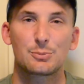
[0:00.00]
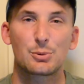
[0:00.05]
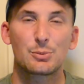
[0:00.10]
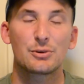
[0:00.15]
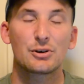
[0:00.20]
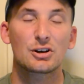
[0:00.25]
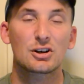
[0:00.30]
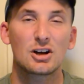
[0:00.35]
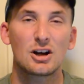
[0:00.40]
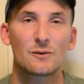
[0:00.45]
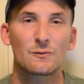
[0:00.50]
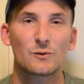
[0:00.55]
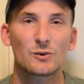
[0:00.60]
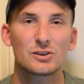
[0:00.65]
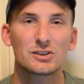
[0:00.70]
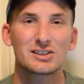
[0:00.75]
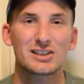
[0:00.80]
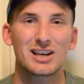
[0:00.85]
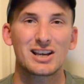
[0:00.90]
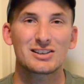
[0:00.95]
Premier
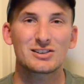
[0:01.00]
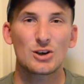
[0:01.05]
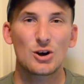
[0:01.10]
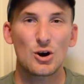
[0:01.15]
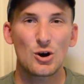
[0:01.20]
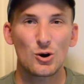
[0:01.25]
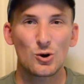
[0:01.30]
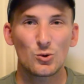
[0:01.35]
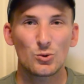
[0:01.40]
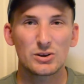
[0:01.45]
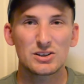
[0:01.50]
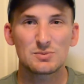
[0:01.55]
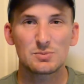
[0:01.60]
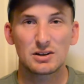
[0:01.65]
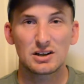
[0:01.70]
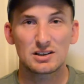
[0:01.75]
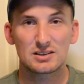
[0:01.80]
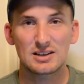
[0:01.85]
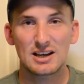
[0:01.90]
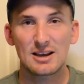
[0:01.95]
Conference has always
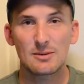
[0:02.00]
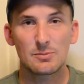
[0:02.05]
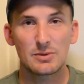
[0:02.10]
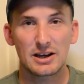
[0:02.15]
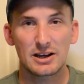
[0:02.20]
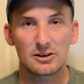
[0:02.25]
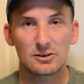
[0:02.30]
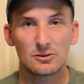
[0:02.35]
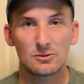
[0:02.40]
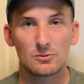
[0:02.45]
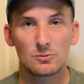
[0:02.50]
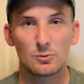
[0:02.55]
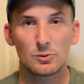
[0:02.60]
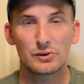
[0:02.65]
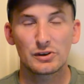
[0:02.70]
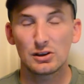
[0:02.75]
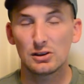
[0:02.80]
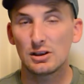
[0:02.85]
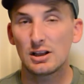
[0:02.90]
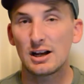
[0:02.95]
been a tight battle,
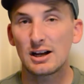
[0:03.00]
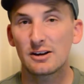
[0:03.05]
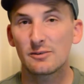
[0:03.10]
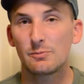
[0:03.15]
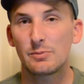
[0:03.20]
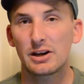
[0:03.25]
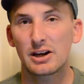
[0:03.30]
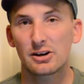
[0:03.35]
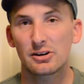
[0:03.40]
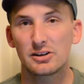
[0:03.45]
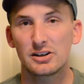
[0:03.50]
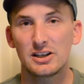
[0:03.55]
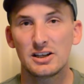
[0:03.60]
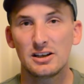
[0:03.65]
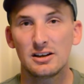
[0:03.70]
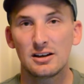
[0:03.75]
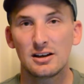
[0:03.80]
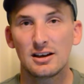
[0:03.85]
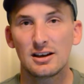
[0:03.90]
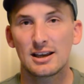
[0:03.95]
with a lot of
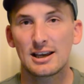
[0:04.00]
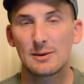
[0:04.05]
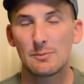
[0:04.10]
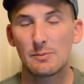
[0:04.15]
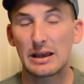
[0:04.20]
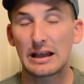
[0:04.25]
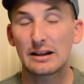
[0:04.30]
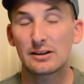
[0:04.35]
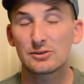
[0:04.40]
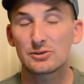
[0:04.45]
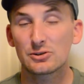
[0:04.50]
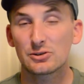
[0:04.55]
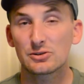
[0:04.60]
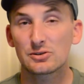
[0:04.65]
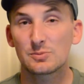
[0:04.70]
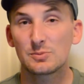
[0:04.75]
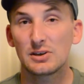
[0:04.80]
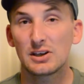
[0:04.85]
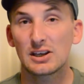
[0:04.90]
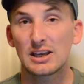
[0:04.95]
parity and
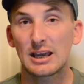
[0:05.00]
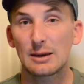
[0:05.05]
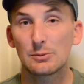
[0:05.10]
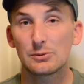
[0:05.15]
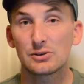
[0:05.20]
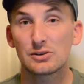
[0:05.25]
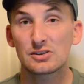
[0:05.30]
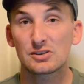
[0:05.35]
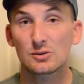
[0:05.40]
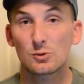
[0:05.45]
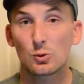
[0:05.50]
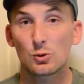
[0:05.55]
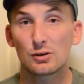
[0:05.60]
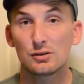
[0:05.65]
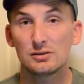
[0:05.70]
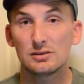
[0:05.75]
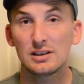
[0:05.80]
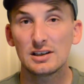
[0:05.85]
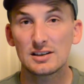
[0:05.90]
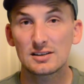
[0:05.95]
managers being able to score
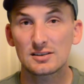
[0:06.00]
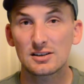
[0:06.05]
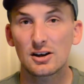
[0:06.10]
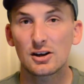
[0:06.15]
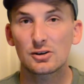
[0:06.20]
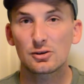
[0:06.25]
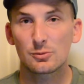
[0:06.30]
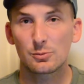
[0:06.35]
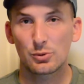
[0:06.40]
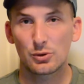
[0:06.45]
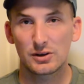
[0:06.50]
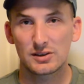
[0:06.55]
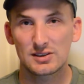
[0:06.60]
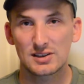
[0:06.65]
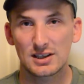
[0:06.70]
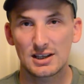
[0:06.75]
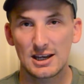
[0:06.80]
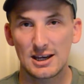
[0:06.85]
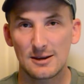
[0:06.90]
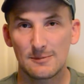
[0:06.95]
at least 100 points
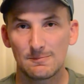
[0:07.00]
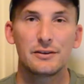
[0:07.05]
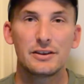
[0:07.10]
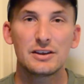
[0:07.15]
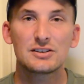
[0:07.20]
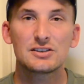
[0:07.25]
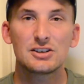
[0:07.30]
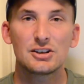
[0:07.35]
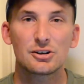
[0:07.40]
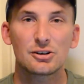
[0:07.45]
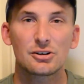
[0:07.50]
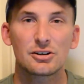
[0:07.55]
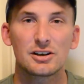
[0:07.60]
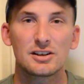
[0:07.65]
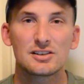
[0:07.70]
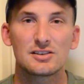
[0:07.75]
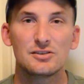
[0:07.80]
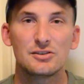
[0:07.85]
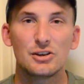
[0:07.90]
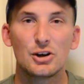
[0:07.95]
a game. This year
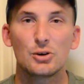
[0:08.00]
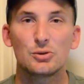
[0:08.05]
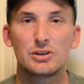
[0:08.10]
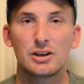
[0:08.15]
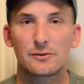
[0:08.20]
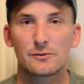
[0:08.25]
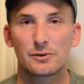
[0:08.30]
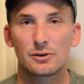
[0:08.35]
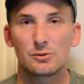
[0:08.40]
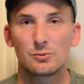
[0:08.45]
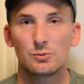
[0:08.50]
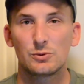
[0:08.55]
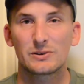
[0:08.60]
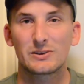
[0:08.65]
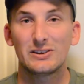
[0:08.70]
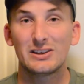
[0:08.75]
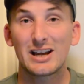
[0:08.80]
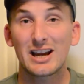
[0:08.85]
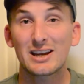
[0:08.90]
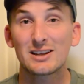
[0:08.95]
is no different, with
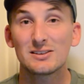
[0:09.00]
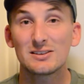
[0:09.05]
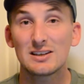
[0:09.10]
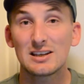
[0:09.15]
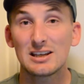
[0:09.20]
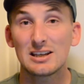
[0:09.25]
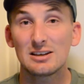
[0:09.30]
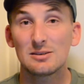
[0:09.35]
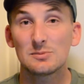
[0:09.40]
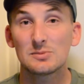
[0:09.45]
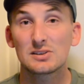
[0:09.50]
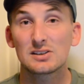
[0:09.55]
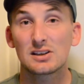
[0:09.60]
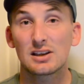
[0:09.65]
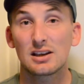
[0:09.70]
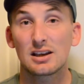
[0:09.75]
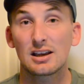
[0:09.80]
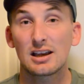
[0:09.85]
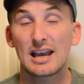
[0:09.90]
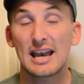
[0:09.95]
9 teams
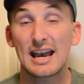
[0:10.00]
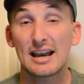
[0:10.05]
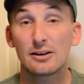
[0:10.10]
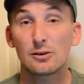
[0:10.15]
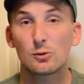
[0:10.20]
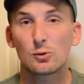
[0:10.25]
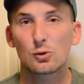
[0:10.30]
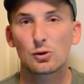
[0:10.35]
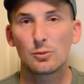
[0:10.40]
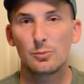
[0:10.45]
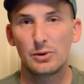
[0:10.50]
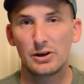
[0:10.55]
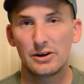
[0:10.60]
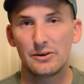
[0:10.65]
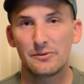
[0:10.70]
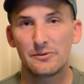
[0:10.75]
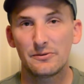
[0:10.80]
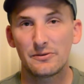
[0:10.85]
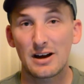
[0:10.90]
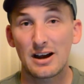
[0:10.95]
at or
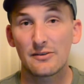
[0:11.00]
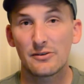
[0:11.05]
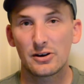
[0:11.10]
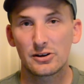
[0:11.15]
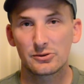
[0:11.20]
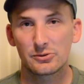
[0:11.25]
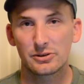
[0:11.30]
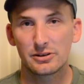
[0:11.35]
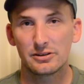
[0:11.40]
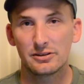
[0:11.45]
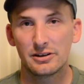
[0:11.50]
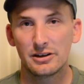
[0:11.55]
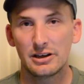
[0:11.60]
above 500,